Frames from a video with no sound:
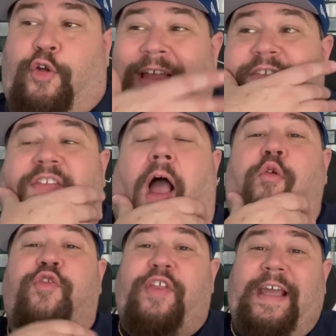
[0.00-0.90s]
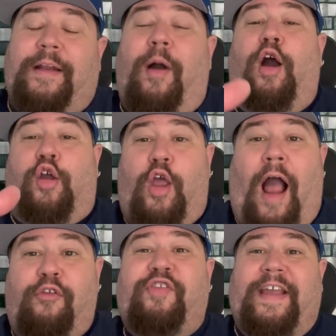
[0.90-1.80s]
crazy because I was thinking about
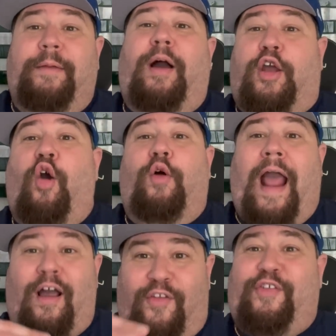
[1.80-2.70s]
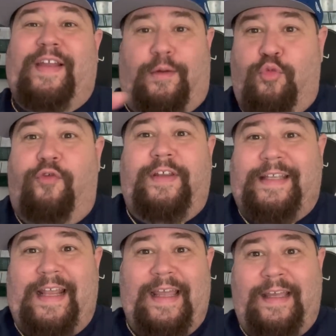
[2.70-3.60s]
going out and seeing a movie
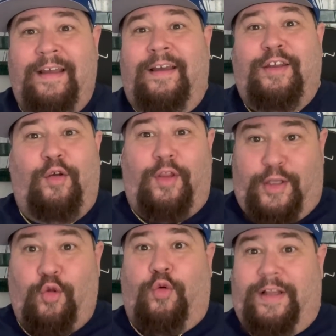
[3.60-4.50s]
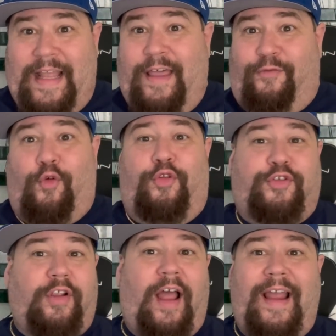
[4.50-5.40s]
today, you know, like during the day of 4th
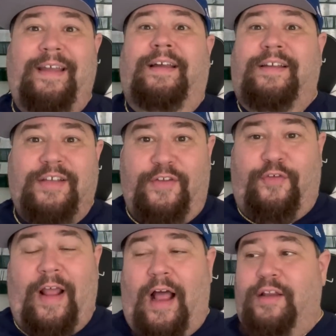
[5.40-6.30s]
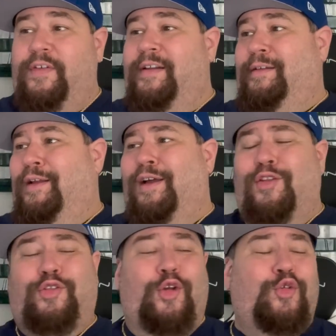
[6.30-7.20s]
of July, just for the hell of it.
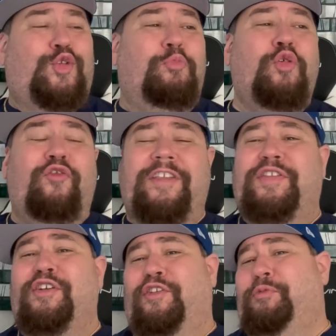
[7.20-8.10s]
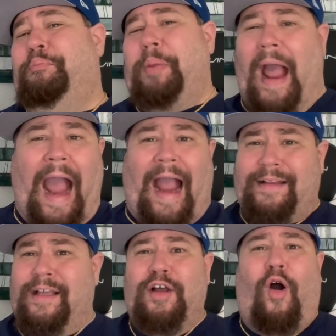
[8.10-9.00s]
Dude, the movie theater is
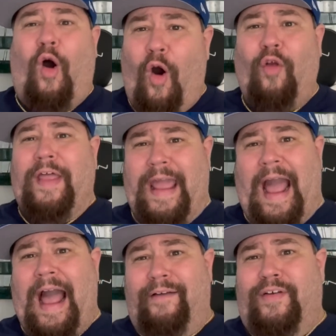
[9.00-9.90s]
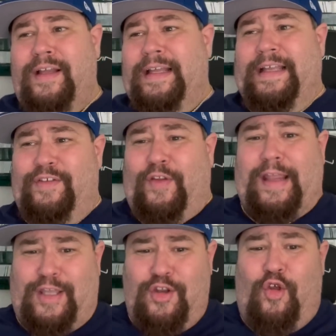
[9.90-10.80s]
packed. All they have is,
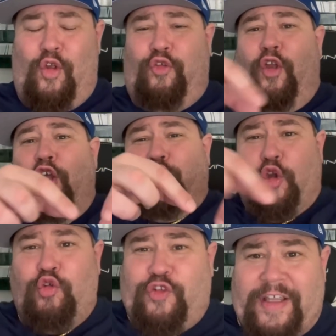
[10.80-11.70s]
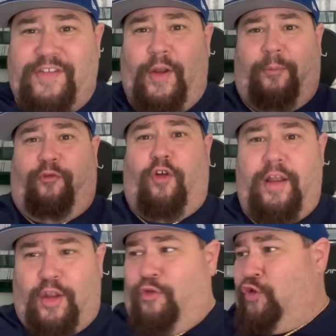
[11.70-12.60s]
like, you know, those two seats up
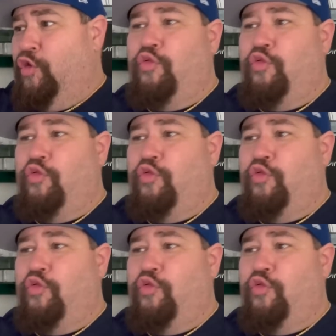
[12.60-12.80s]
front, those two